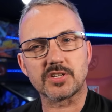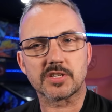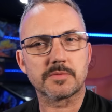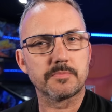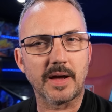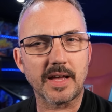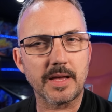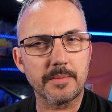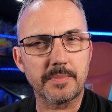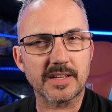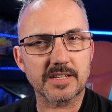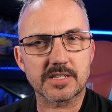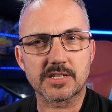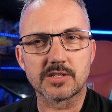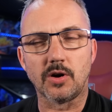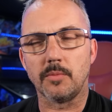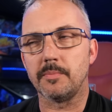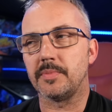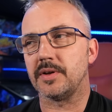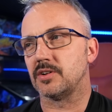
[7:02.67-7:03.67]
just maybe it's
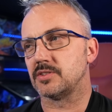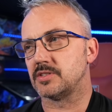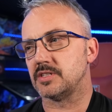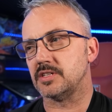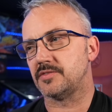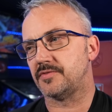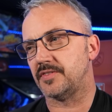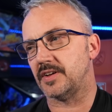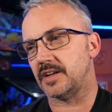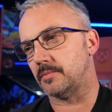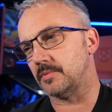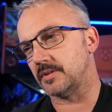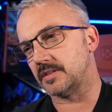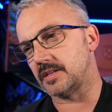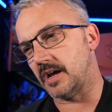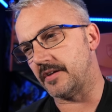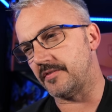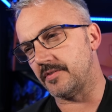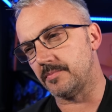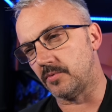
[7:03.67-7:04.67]
not because he's fed up with
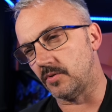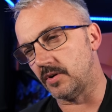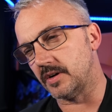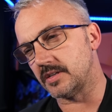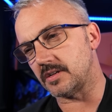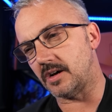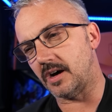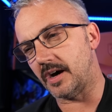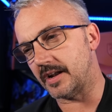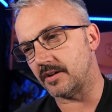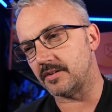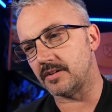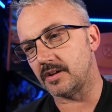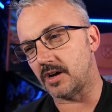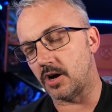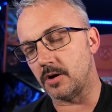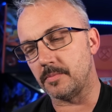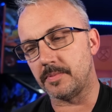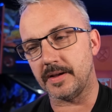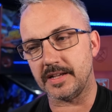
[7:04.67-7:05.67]
David Moyes. I don't
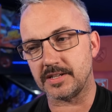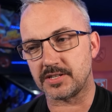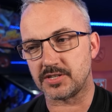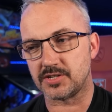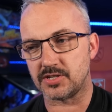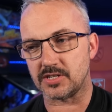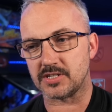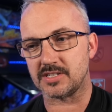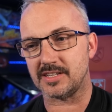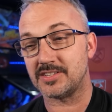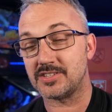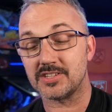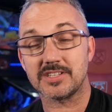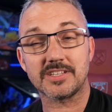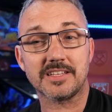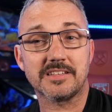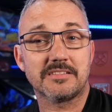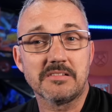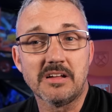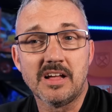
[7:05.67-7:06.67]
know, but it's just it's
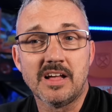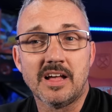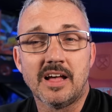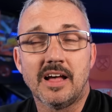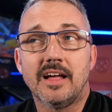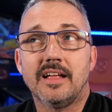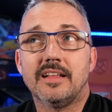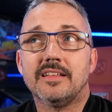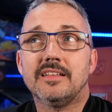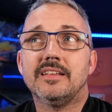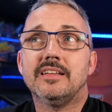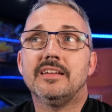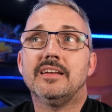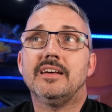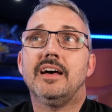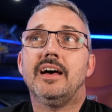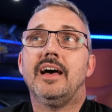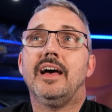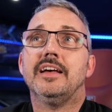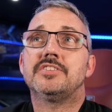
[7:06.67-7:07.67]
just a
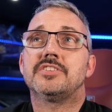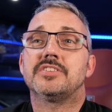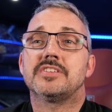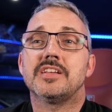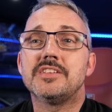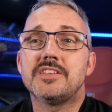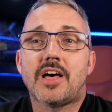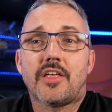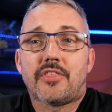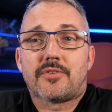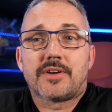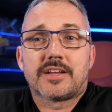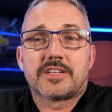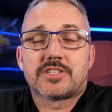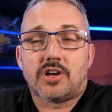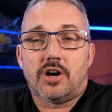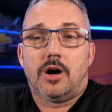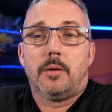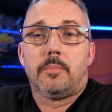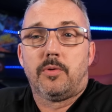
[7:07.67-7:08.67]
it's just another
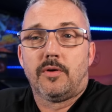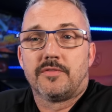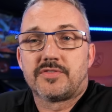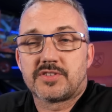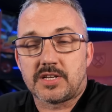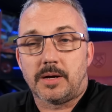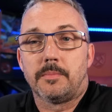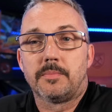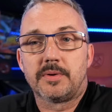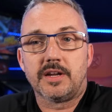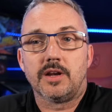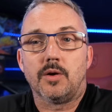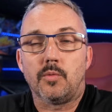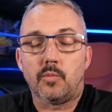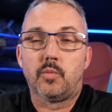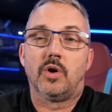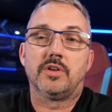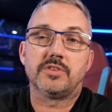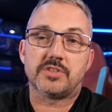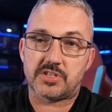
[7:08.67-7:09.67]
example of somebody that
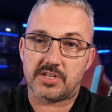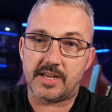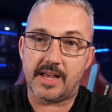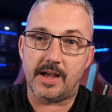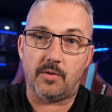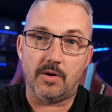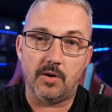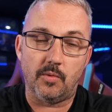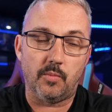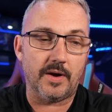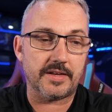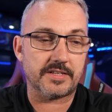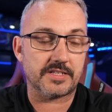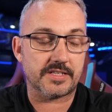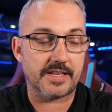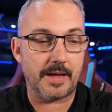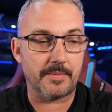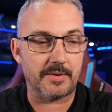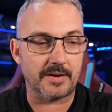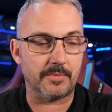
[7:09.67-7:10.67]
wants out at West
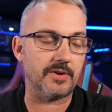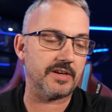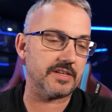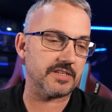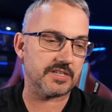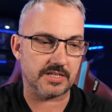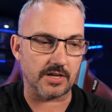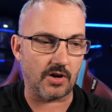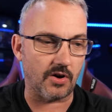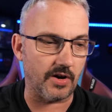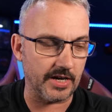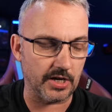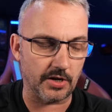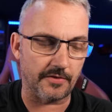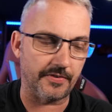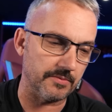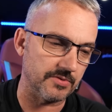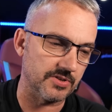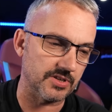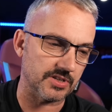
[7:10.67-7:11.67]
Ham. And when it started
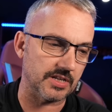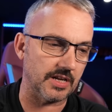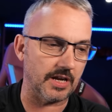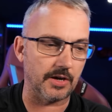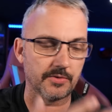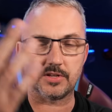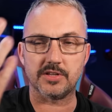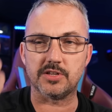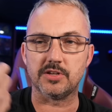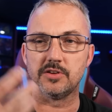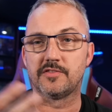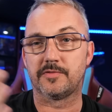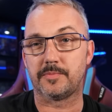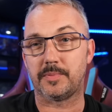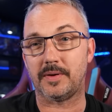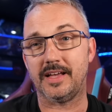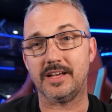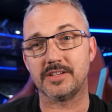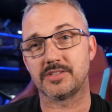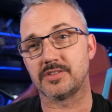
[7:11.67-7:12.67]
off, it was just a load of youth
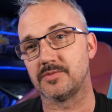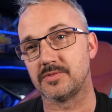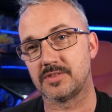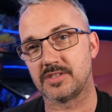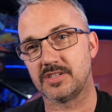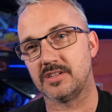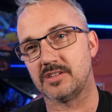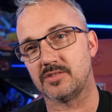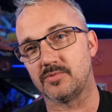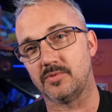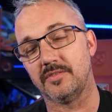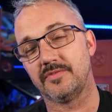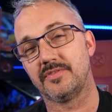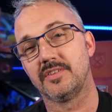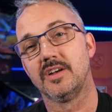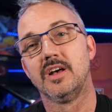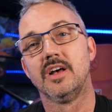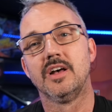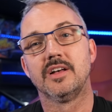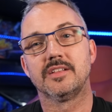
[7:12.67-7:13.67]
players who sort of
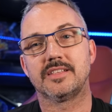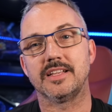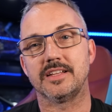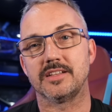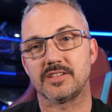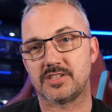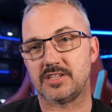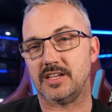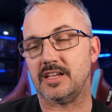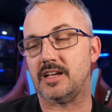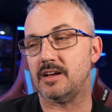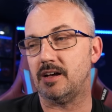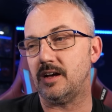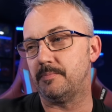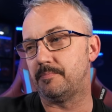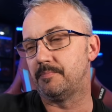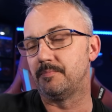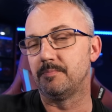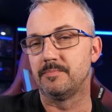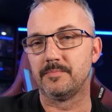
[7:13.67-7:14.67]
didn't see a.
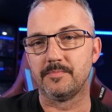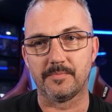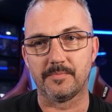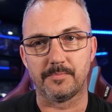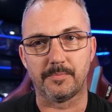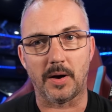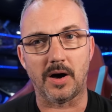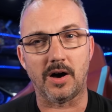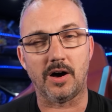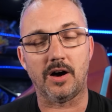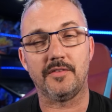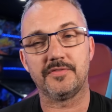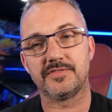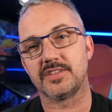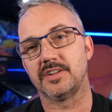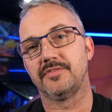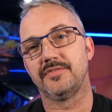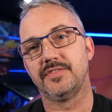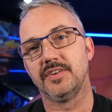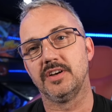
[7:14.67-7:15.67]
a path
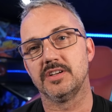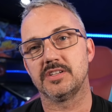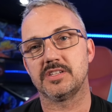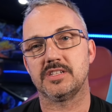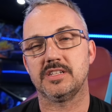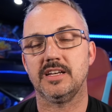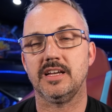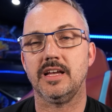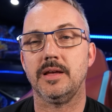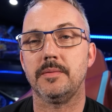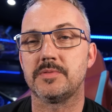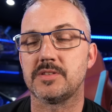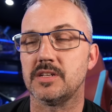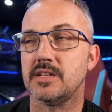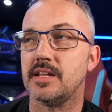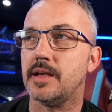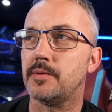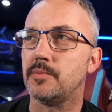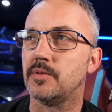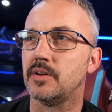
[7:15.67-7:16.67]
to the first team, so
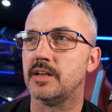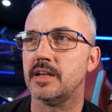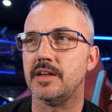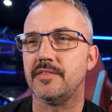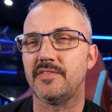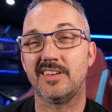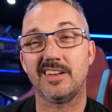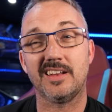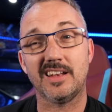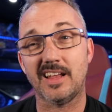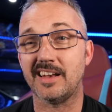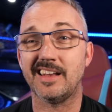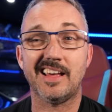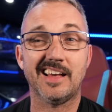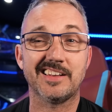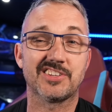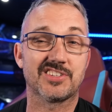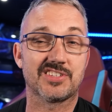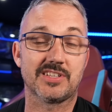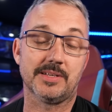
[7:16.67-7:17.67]
they were leaving, and, and
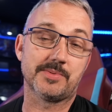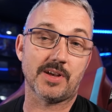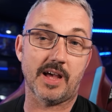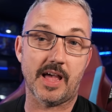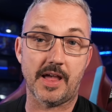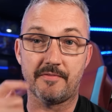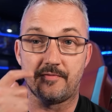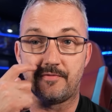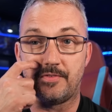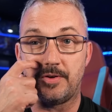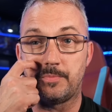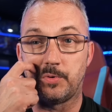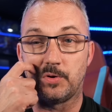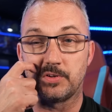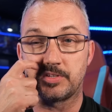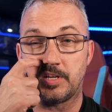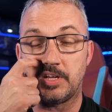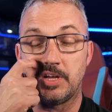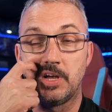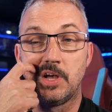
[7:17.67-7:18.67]
now it just seems like
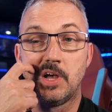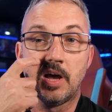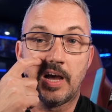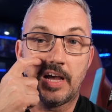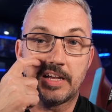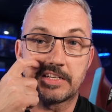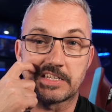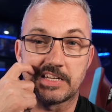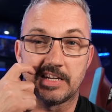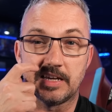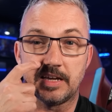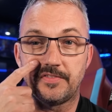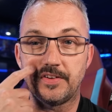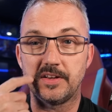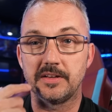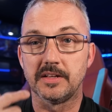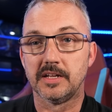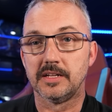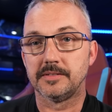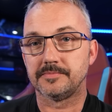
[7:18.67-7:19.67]
everybody is
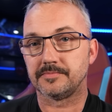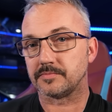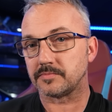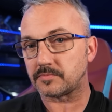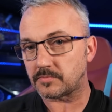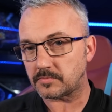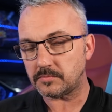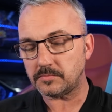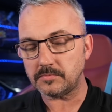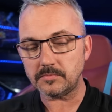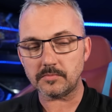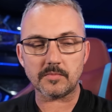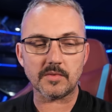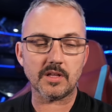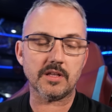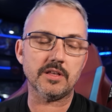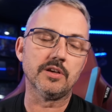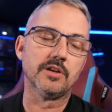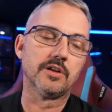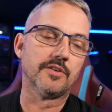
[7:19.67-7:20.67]
leaving.
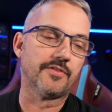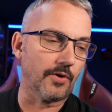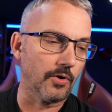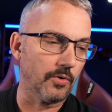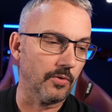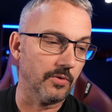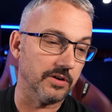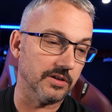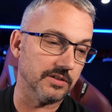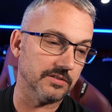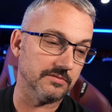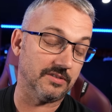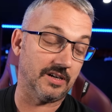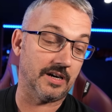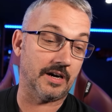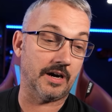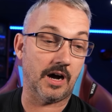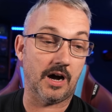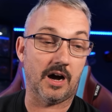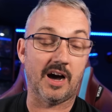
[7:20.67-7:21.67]
You'll have all...
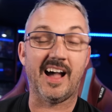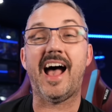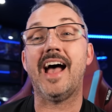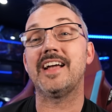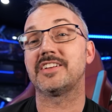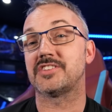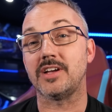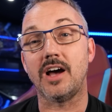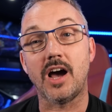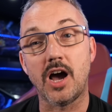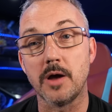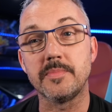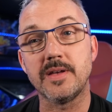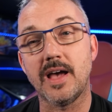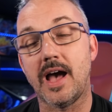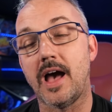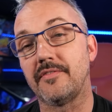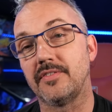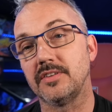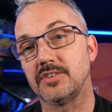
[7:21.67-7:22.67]
Actually, I hope you
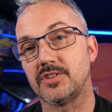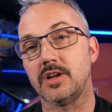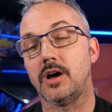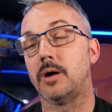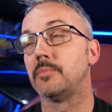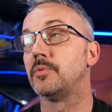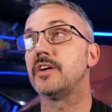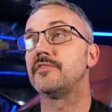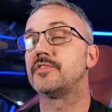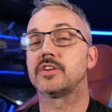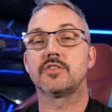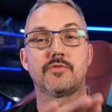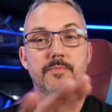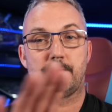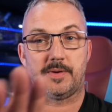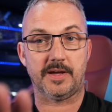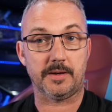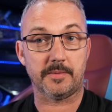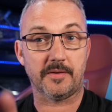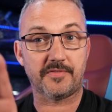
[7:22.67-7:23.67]
haven't. You know, I'm not even going to
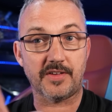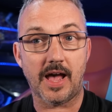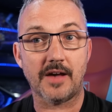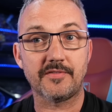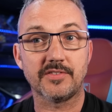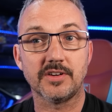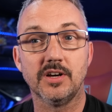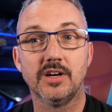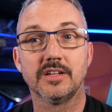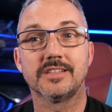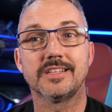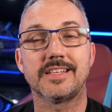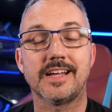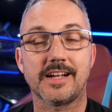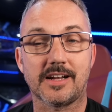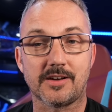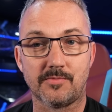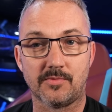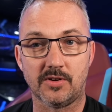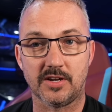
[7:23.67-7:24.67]
repeat them. If you haven't heard the
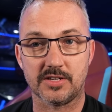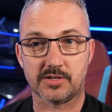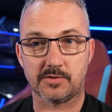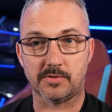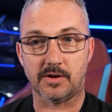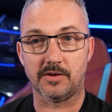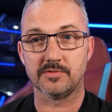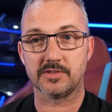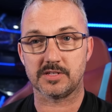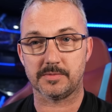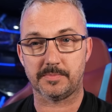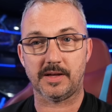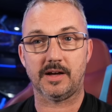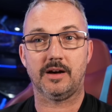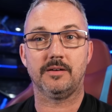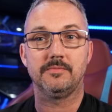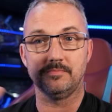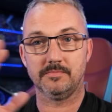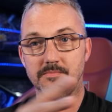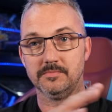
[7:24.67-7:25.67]
Declan Rice quotes
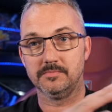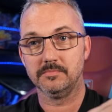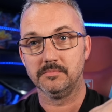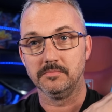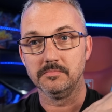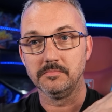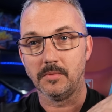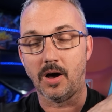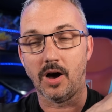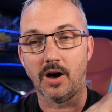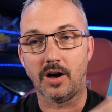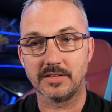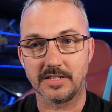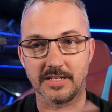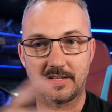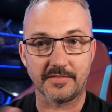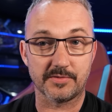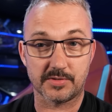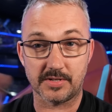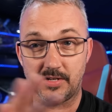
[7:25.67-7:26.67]
about oh, the
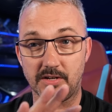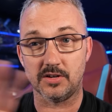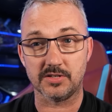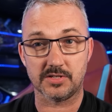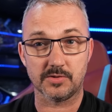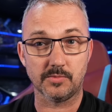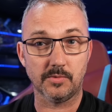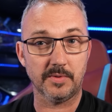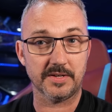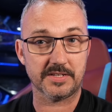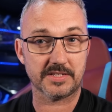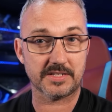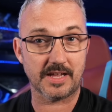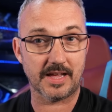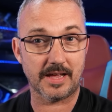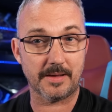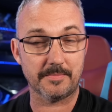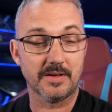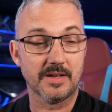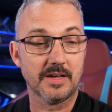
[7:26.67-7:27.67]
difference in Arsenal and West
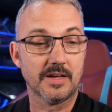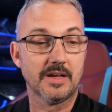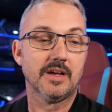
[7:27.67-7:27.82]
Ham,